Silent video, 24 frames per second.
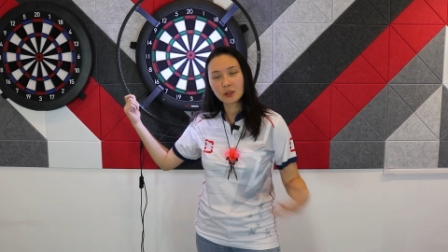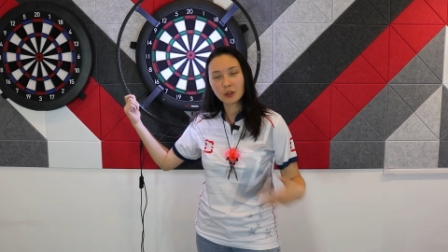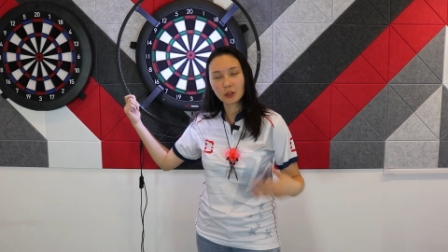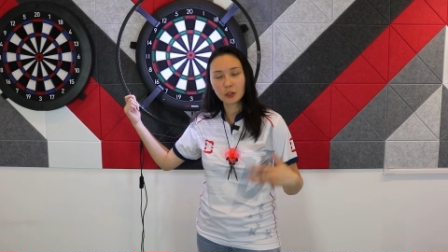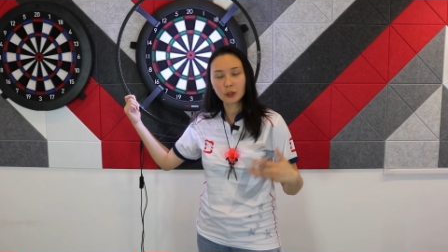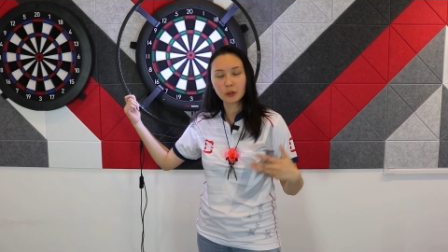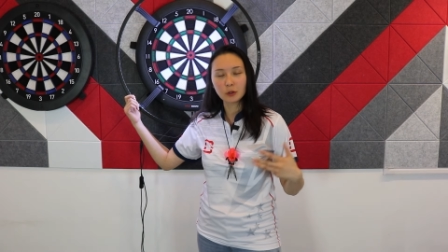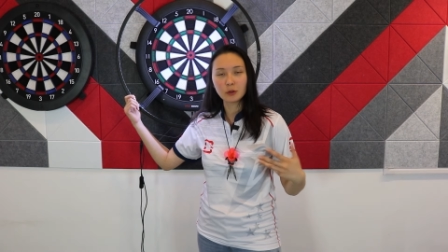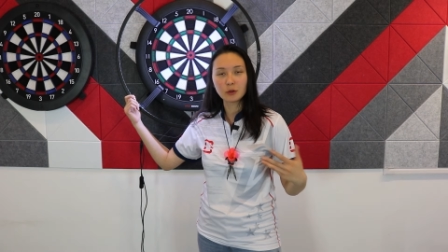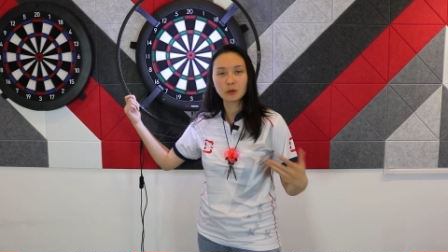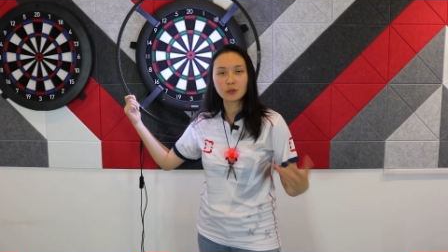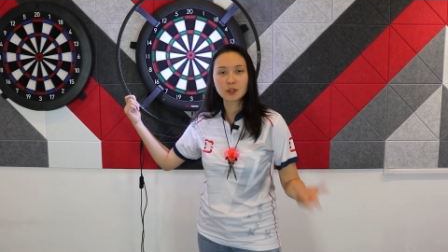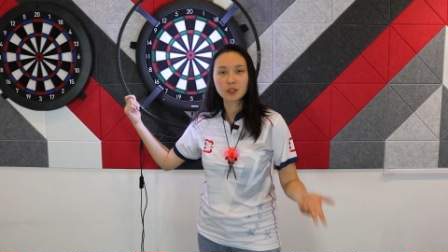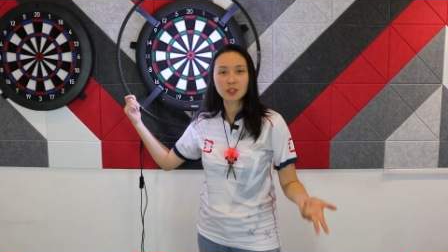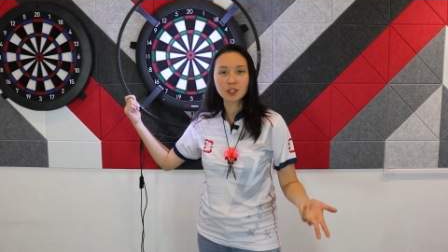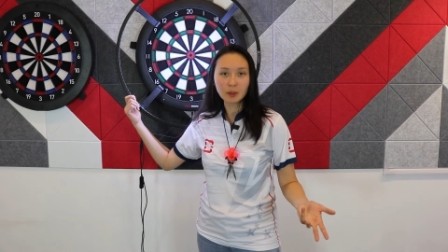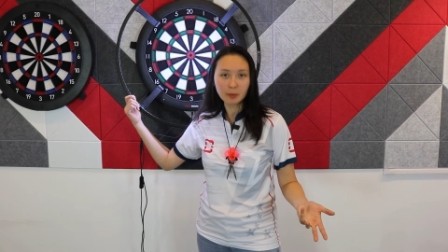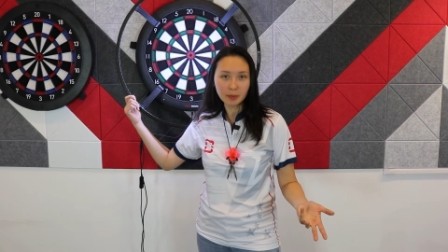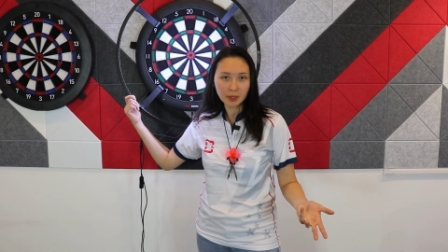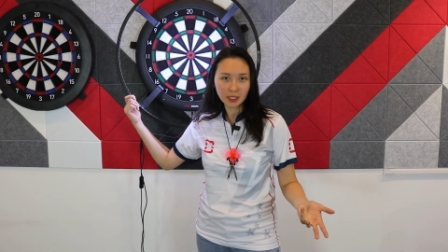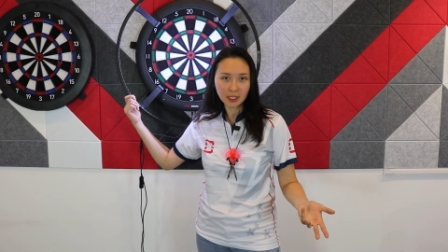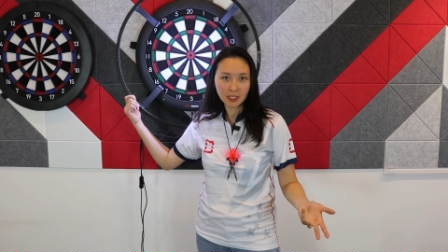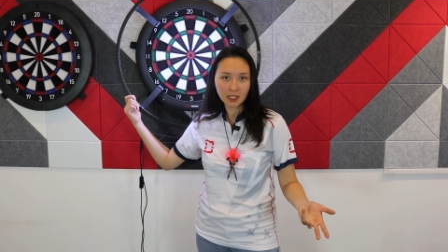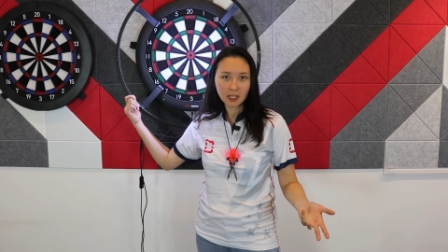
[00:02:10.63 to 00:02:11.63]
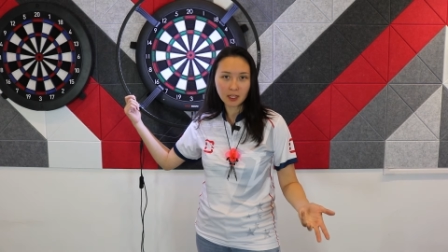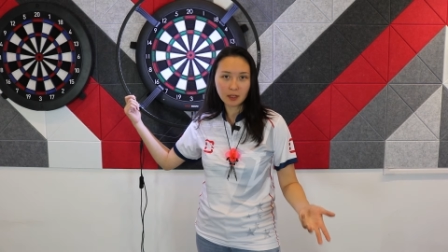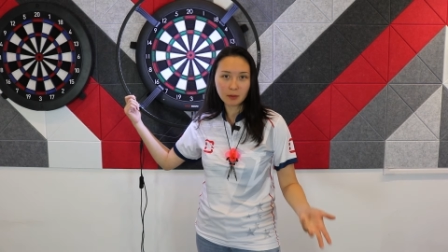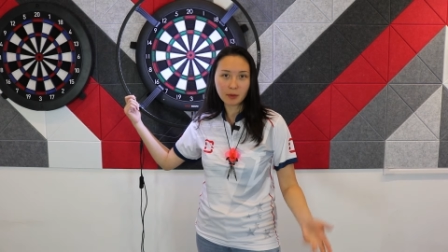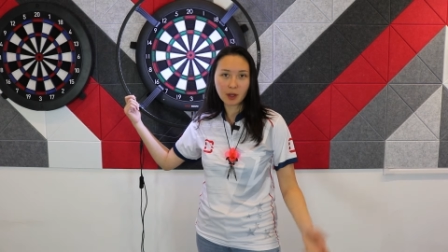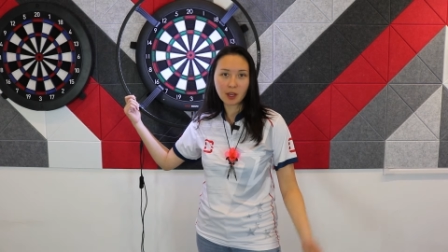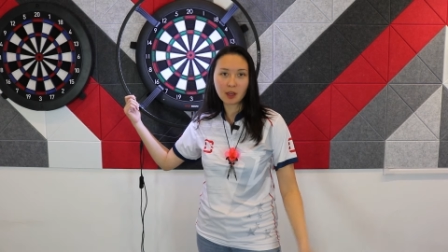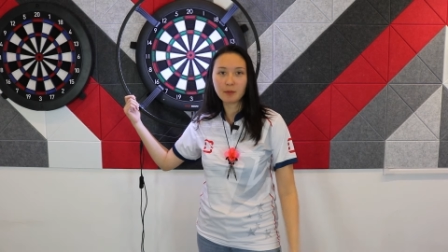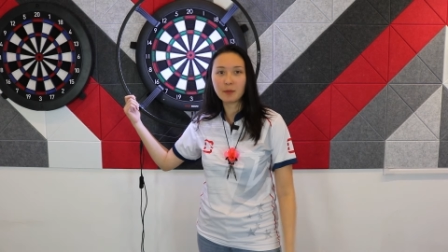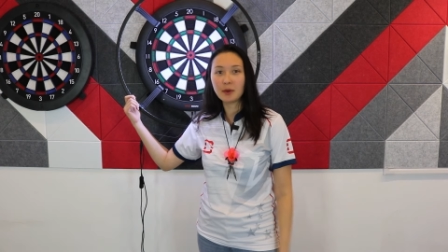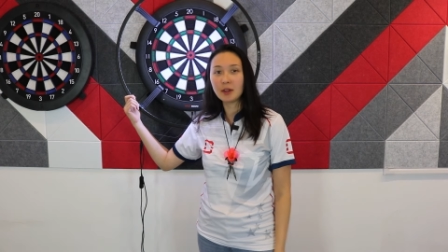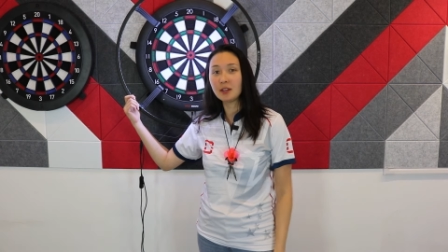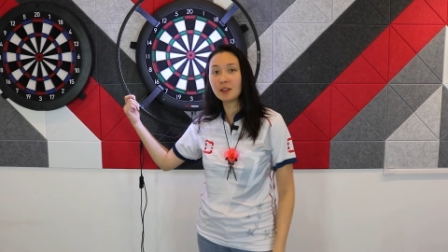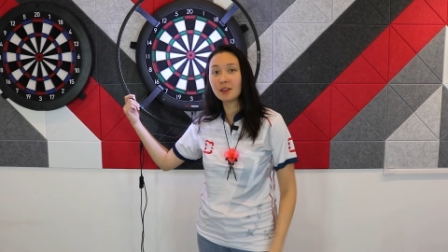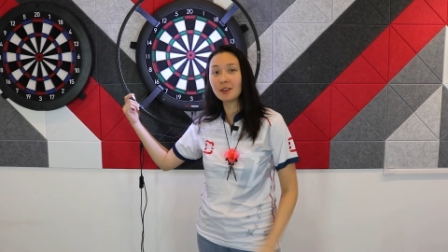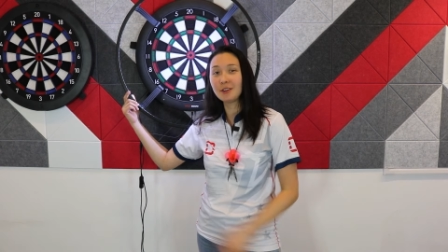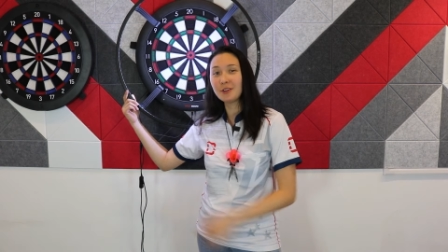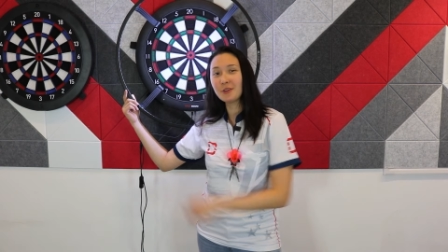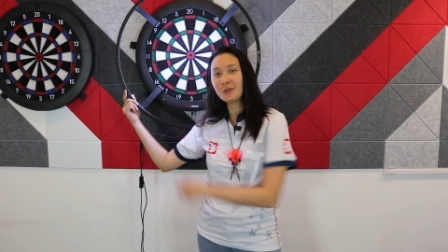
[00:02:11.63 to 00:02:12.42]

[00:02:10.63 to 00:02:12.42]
include stability, in my opinion.